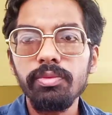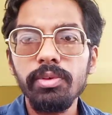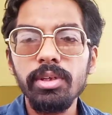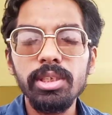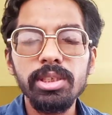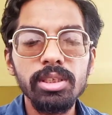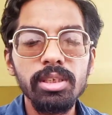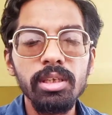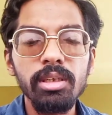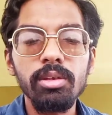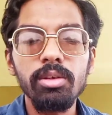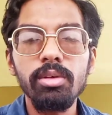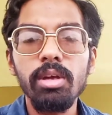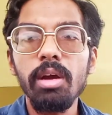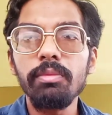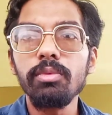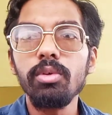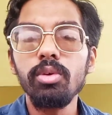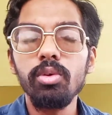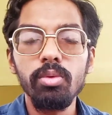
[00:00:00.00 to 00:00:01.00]
So the first thing
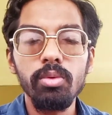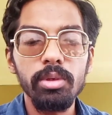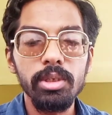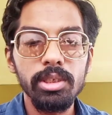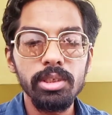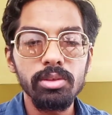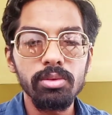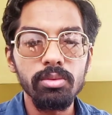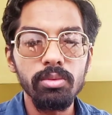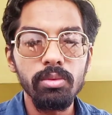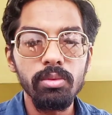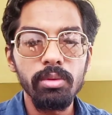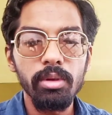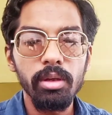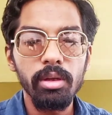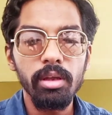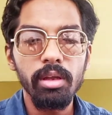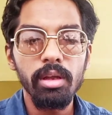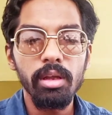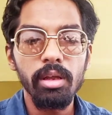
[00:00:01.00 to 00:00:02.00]
you have to do is
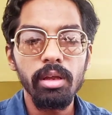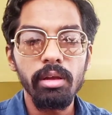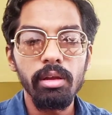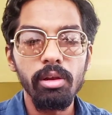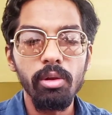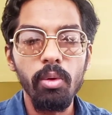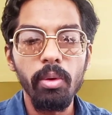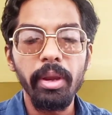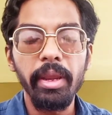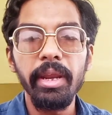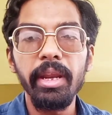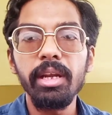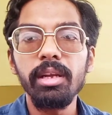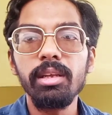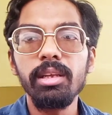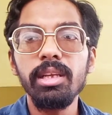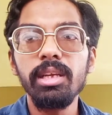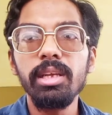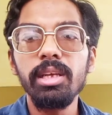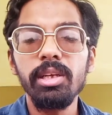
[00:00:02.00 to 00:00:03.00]
to
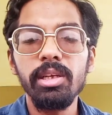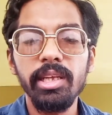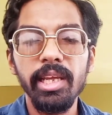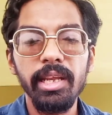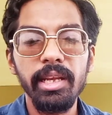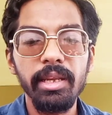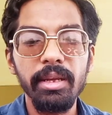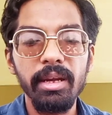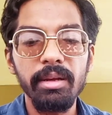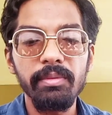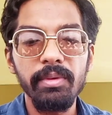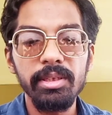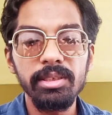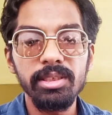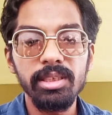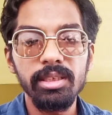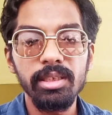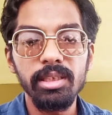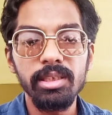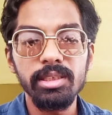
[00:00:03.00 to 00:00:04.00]
locate the Daily
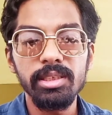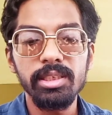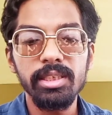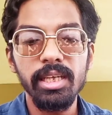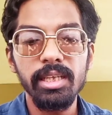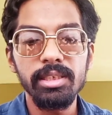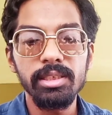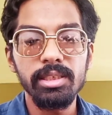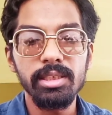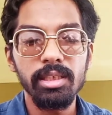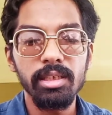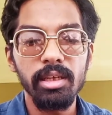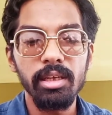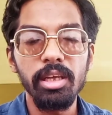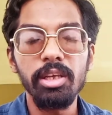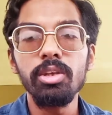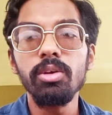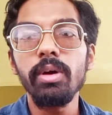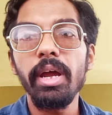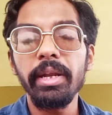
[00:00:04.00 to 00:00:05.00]
Adventure Incense
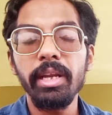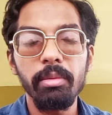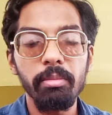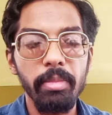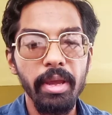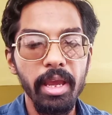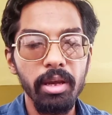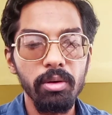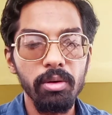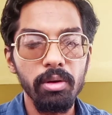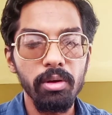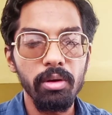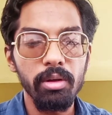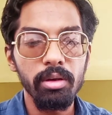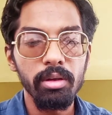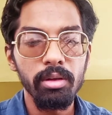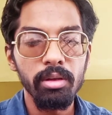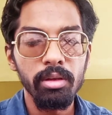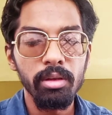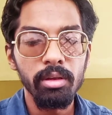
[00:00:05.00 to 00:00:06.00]
in your item bag,
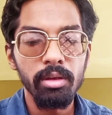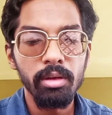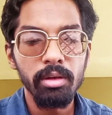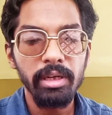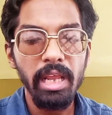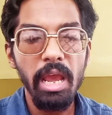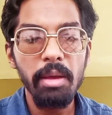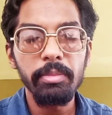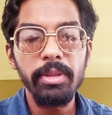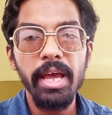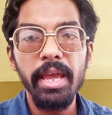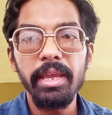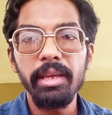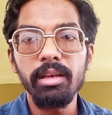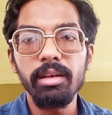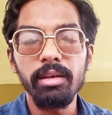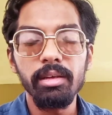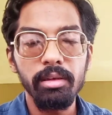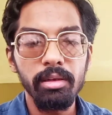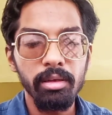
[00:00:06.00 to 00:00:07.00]
or tap the
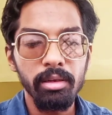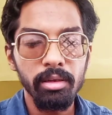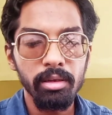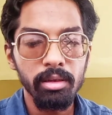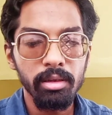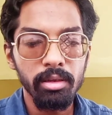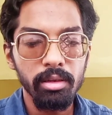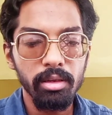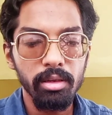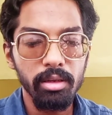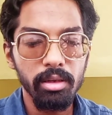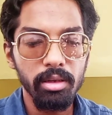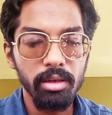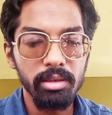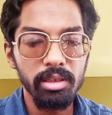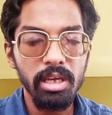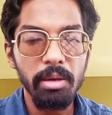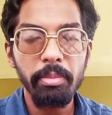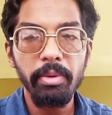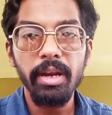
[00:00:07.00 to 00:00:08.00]
icon
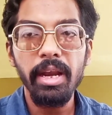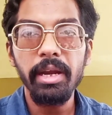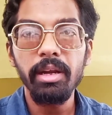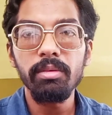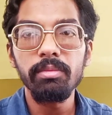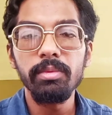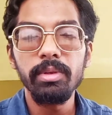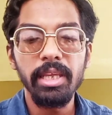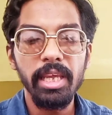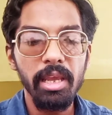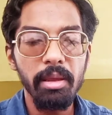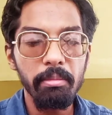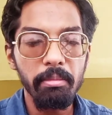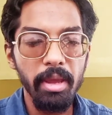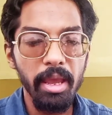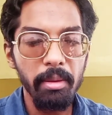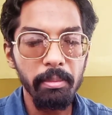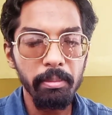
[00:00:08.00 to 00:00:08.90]
in the upper right of the game